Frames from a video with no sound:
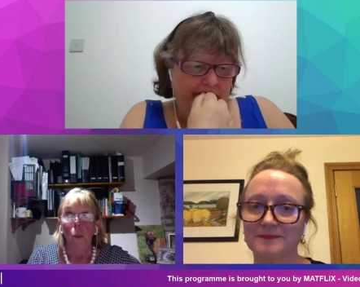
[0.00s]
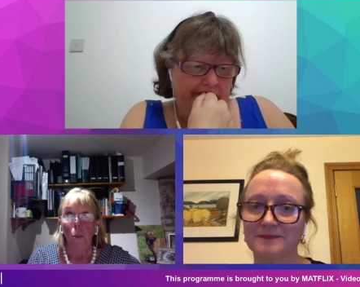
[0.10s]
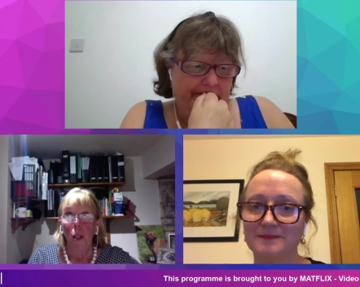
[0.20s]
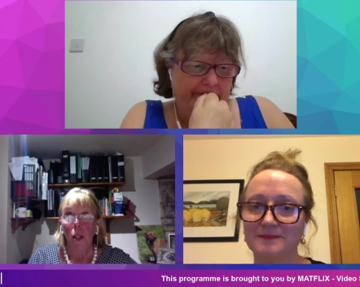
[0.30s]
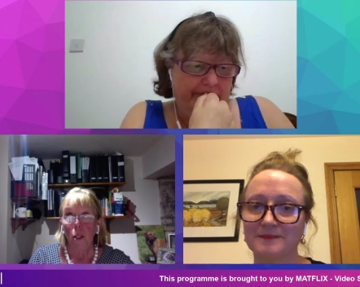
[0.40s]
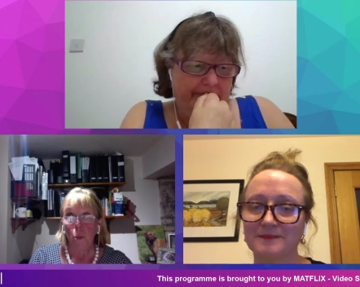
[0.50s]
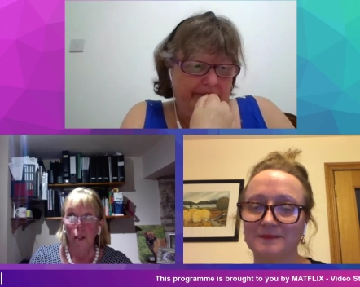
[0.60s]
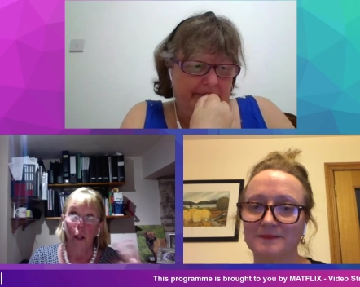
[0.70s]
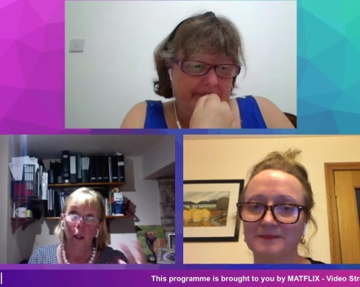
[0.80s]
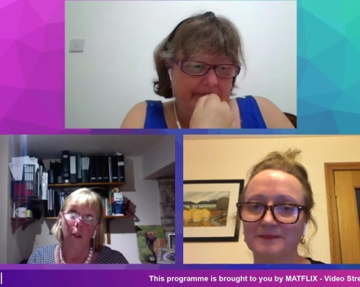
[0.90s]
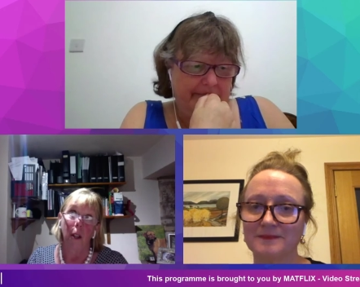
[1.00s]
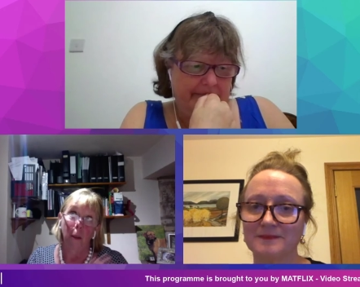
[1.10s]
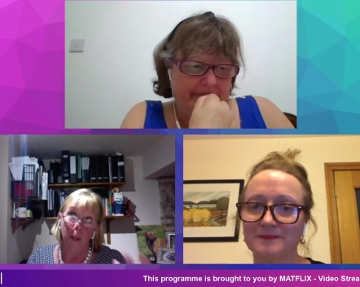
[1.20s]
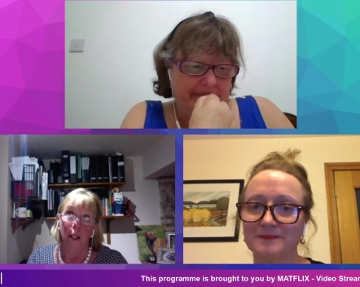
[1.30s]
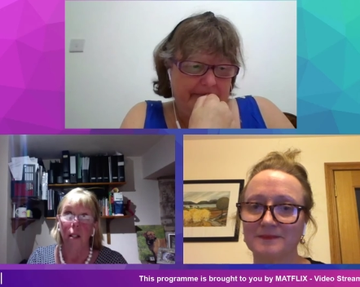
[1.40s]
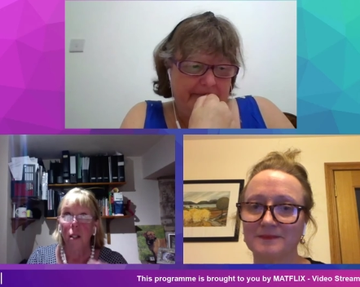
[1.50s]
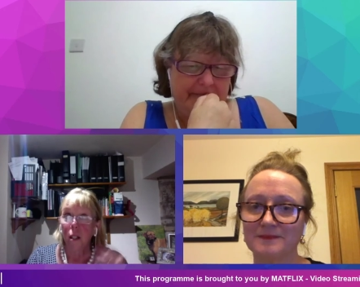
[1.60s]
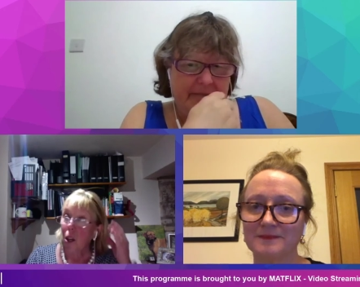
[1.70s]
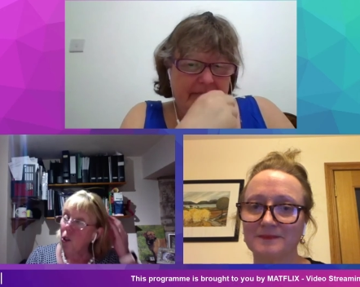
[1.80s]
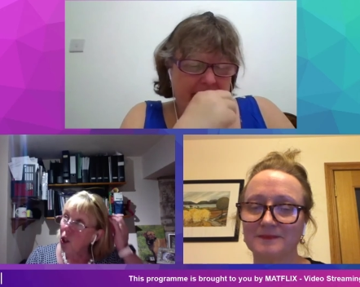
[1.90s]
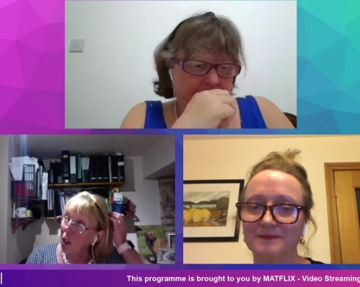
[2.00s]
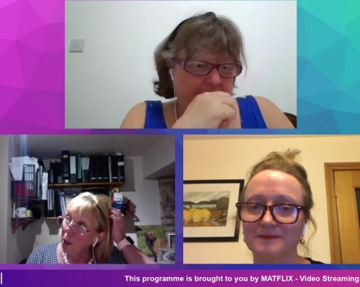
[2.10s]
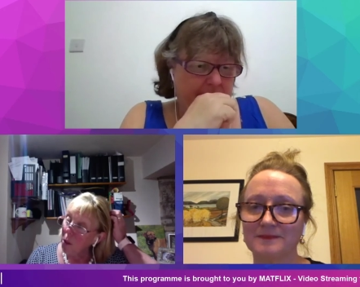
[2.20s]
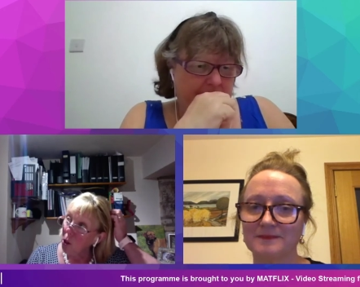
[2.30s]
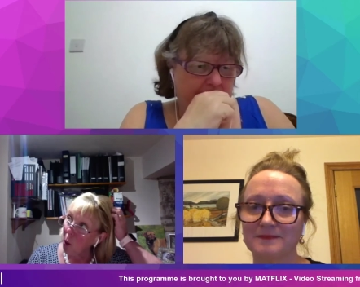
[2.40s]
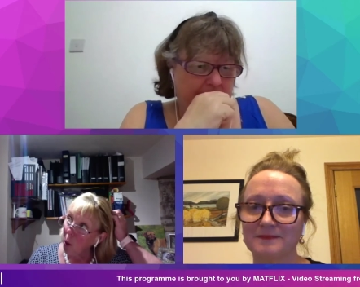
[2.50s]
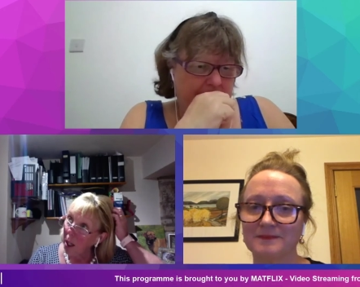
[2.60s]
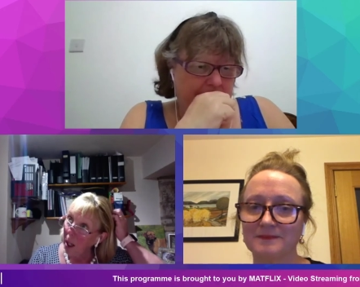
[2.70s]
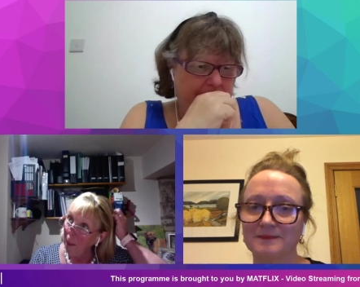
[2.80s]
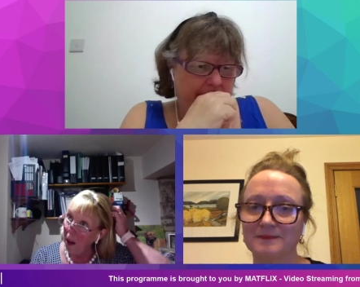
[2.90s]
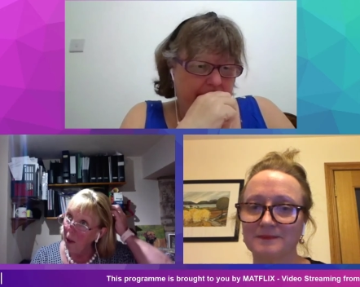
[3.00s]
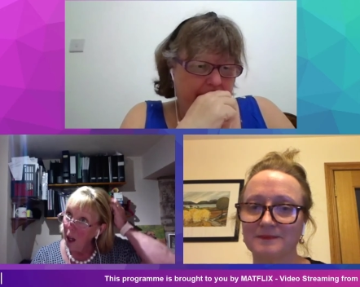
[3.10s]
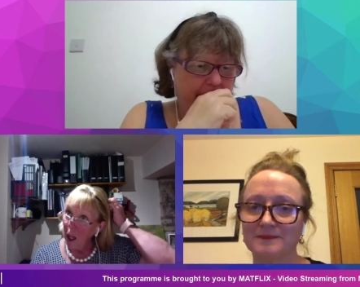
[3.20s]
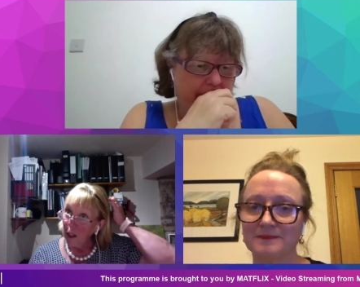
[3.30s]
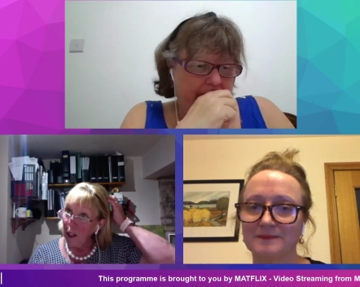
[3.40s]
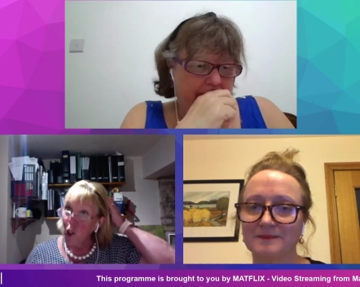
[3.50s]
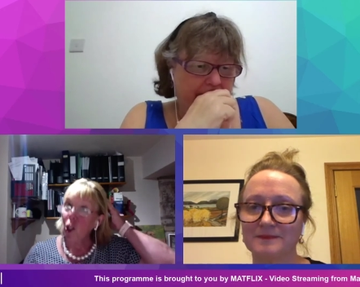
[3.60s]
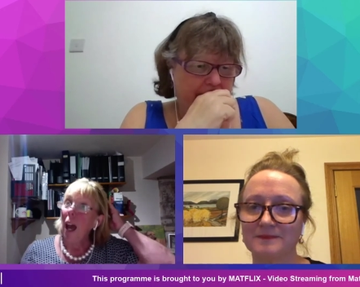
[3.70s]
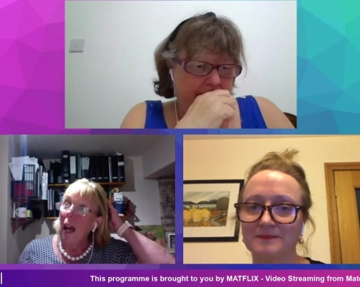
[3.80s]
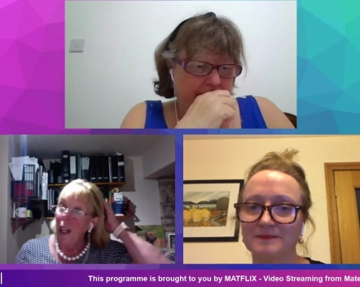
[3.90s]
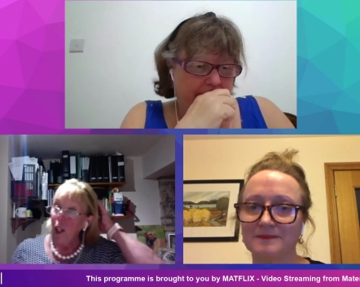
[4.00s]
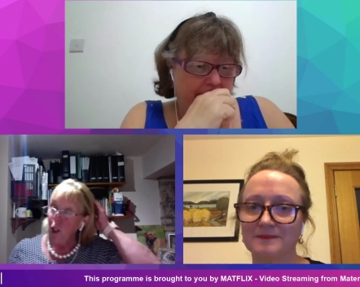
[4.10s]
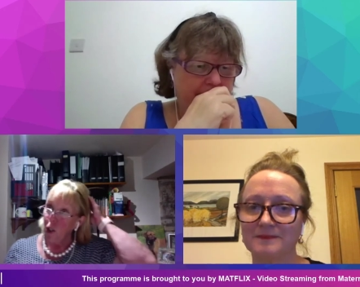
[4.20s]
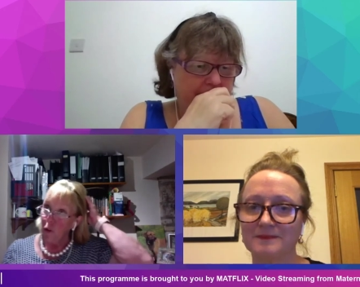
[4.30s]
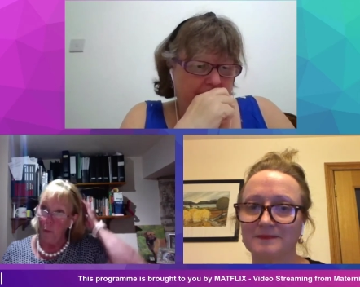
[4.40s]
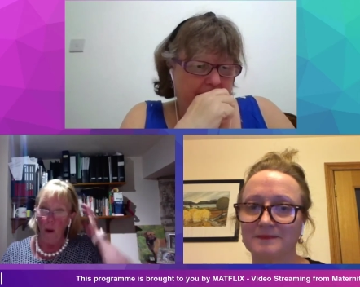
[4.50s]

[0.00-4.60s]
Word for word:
Speaker 1: Because there was a discussion that was talking about the challenge of